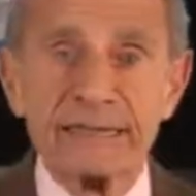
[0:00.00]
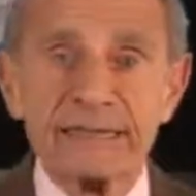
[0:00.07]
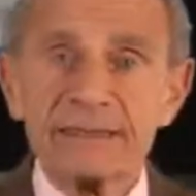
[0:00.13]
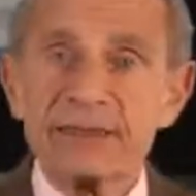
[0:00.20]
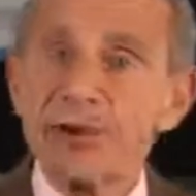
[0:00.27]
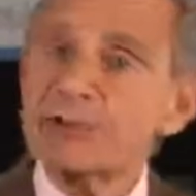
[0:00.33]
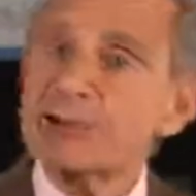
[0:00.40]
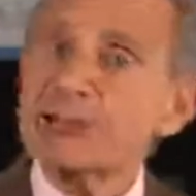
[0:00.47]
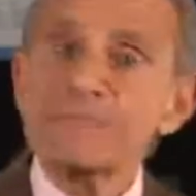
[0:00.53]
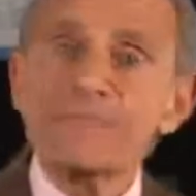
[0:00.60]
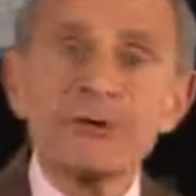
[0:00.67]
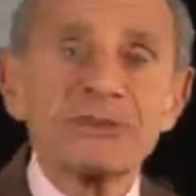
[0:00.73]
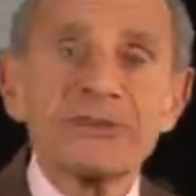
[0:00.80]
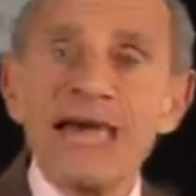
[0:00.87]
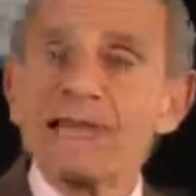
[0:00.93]
Don't just
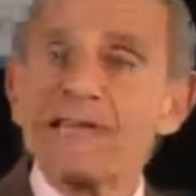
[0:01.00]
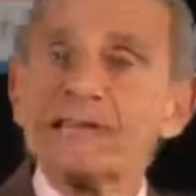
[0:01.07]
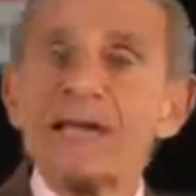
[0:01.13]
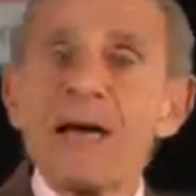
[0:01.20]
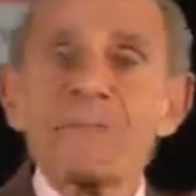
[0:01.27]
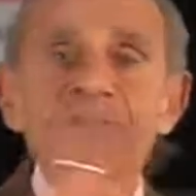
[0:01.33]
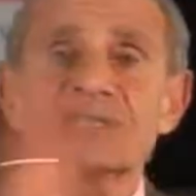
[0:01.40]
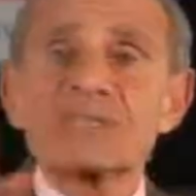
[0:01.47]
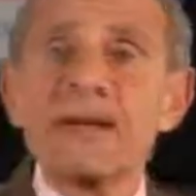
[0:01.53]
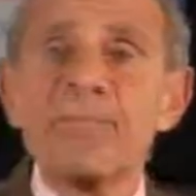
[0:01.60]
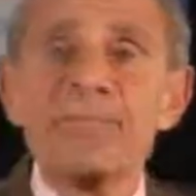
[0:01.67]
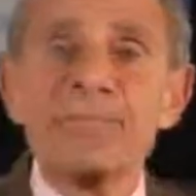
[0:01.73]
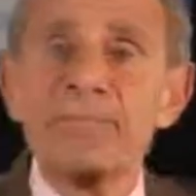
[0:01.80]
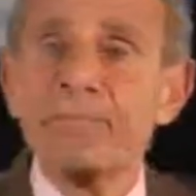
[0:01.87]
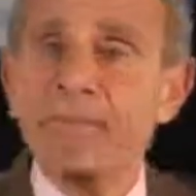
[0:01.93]
put down a lump sum
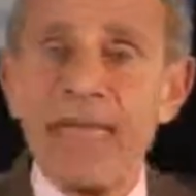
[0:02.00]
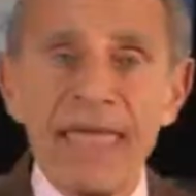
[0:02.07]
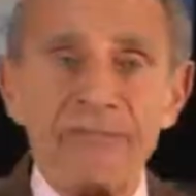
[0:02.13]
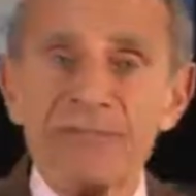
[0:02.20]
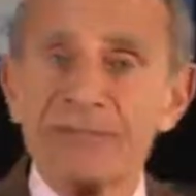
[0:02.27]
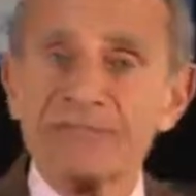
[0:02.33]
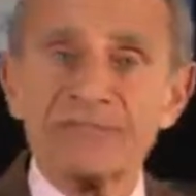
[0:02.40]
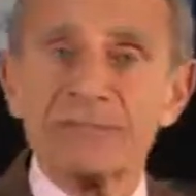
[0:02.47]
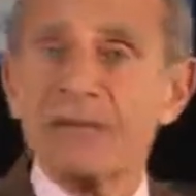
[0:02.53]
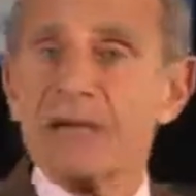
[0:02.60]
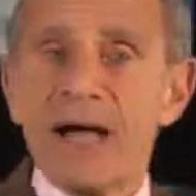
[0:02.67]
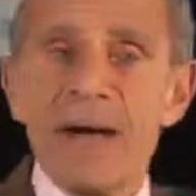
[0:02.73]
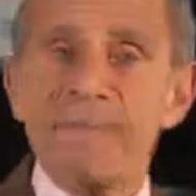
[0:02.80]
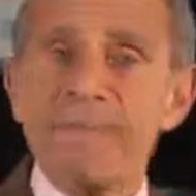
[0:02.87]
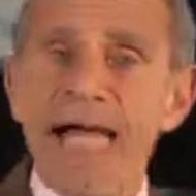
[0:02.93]
payment
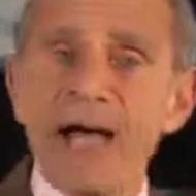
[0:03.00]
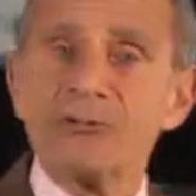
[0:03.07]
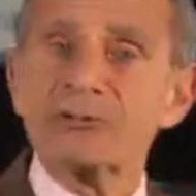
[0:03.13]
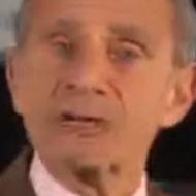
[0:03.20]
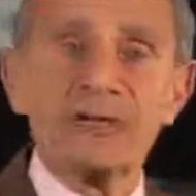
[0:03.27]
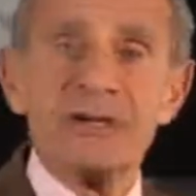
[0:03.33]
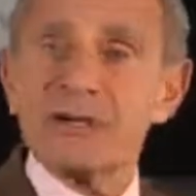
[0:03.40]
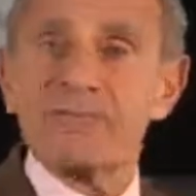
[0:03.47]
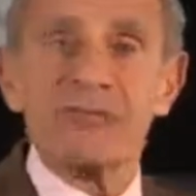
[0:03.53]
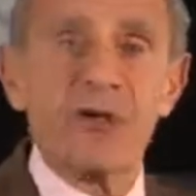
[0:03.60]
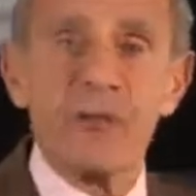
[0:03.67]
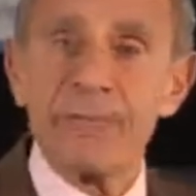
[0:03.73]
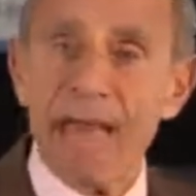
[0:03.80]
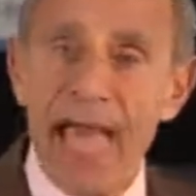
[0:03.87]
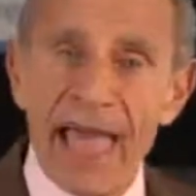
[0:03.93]
amount for a
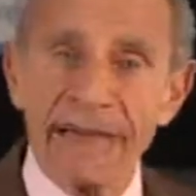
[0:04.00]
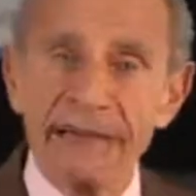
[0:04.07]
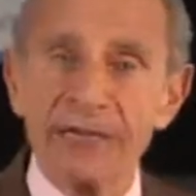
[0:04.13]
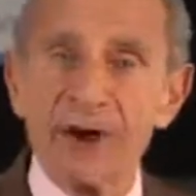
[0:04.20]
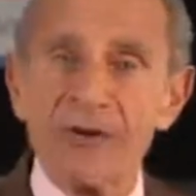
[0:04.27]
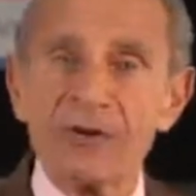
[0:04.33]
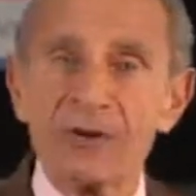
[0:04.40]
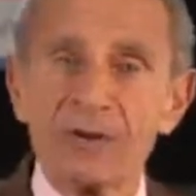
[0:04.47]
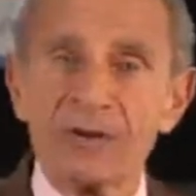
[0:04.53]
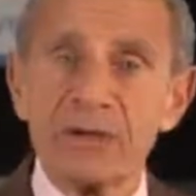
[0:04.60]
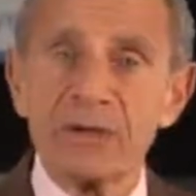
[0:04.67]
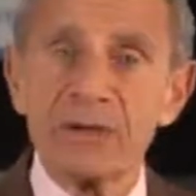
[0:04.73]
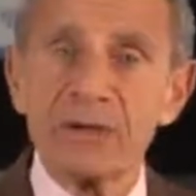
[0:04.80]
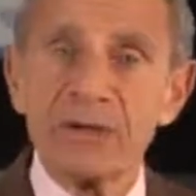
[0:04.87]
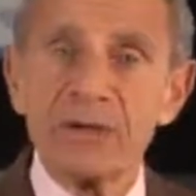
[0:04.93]
patio.
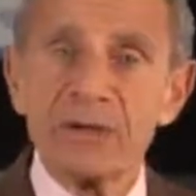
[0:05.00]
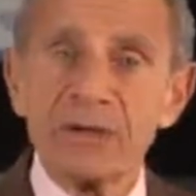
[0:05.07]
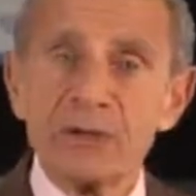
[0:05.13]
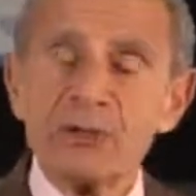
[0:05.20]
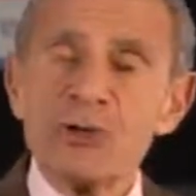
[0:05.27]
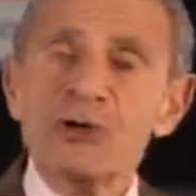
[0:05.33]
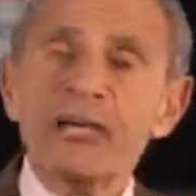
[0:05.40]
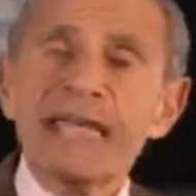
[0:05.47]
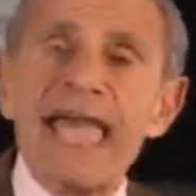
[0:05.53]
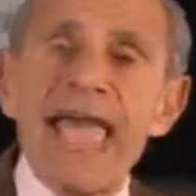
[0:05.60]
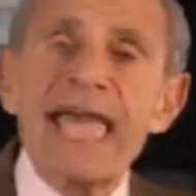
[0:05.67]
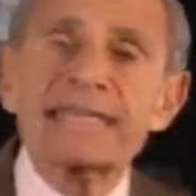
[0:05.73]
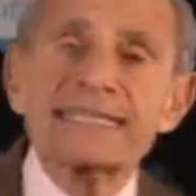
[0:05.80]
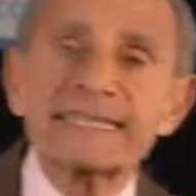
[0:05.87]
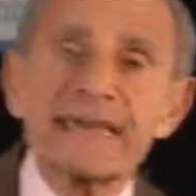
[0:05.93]
You're going to
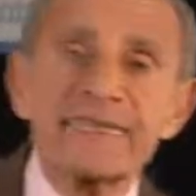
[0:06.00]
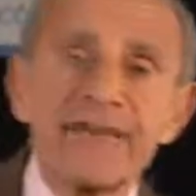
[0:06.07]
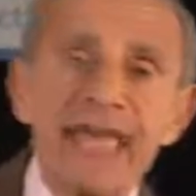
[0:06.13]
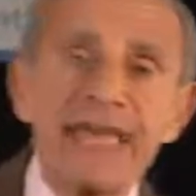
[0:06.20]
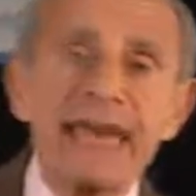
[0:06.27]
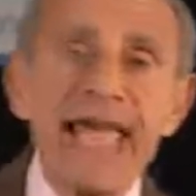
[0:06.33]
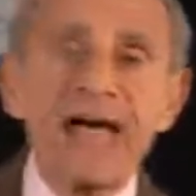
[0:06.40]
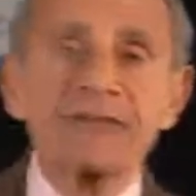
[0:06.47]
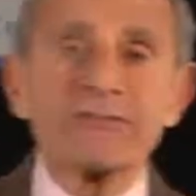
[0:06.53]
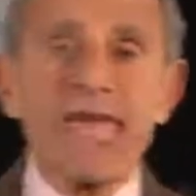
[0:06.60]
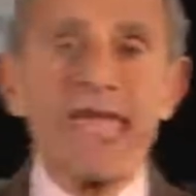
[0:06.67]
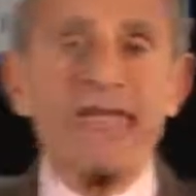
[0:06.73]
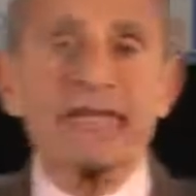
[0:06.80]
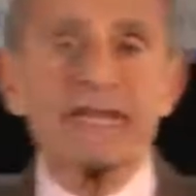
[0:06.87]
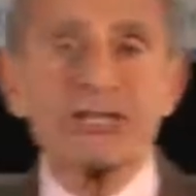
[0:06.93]
excavate out
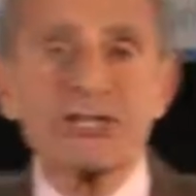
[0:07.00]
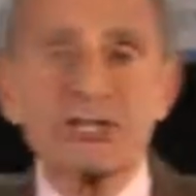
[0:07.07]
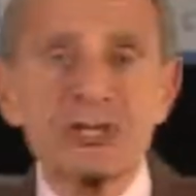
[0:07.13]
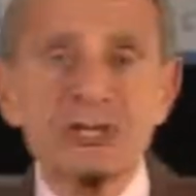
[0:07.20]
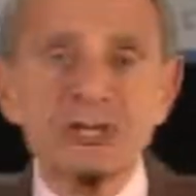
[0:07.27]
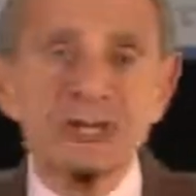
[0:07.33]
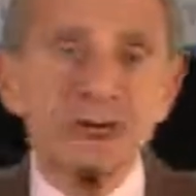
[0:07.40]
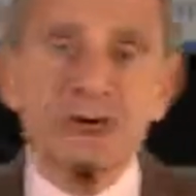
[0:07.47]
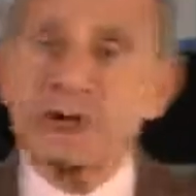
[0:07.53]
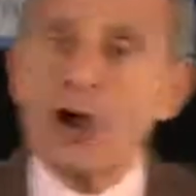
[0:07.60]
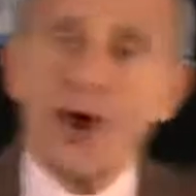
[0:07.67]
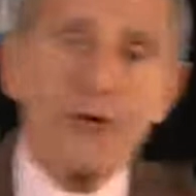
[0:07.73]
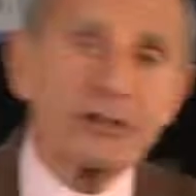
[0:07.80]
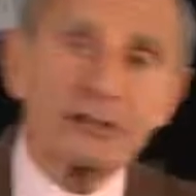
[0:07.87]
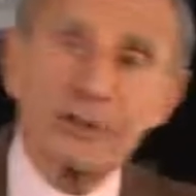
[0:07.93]
8 inches. You're
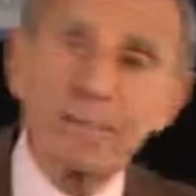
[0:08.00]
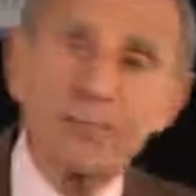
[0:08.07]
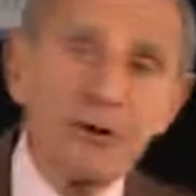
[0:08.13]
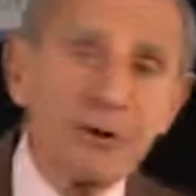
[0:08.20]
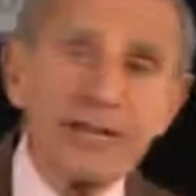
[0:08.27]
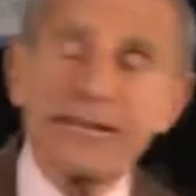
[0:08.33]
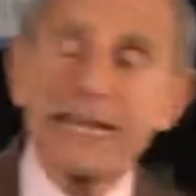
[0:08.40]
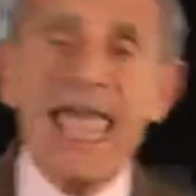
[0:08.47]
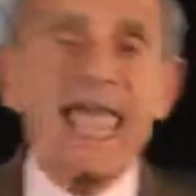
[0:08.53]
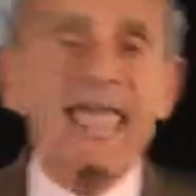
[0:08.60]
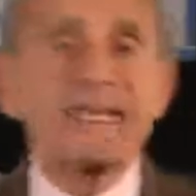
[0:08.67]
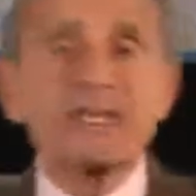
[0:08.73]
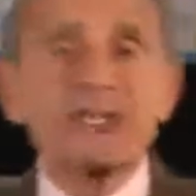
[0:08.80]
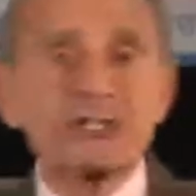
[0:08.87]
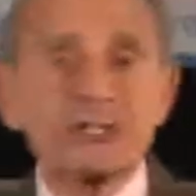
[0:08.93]
going to put in 8
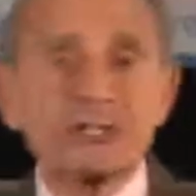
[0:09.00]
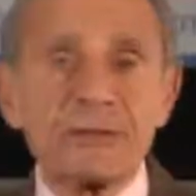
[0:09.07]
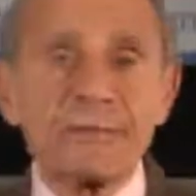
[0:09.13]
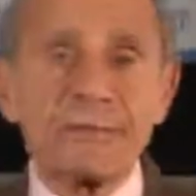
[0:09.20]
inches of